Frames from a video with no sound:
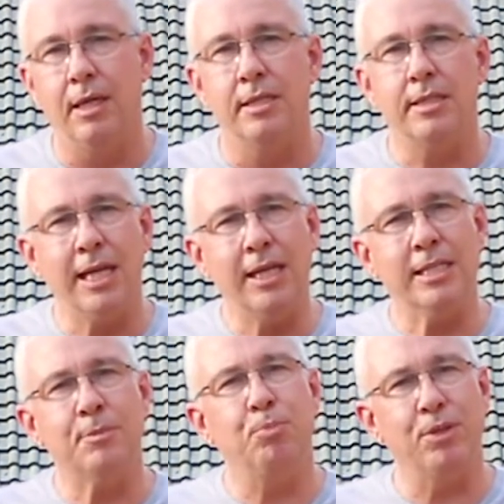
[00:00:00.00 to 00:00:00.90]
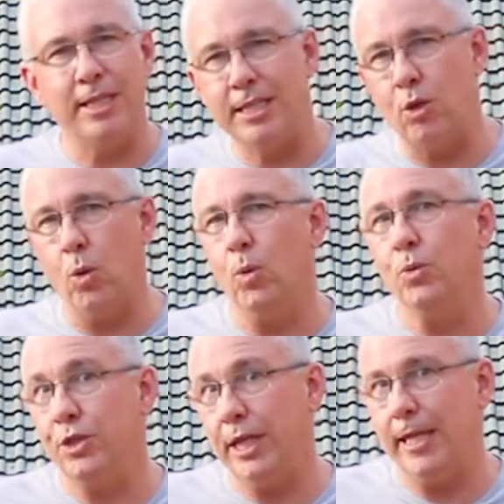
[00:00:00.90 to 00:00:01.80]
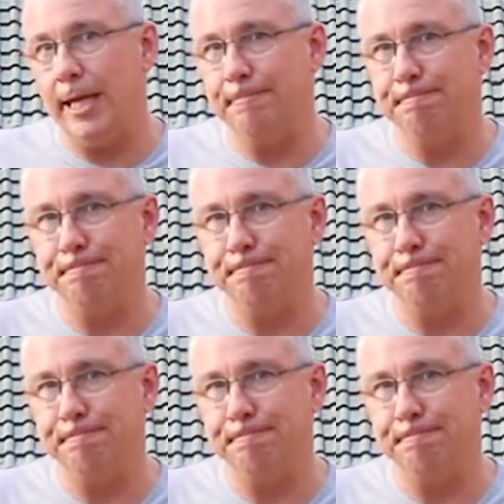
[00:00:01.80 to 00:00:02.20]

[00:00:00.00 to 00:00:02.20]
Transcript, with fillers: So now let's put this all together.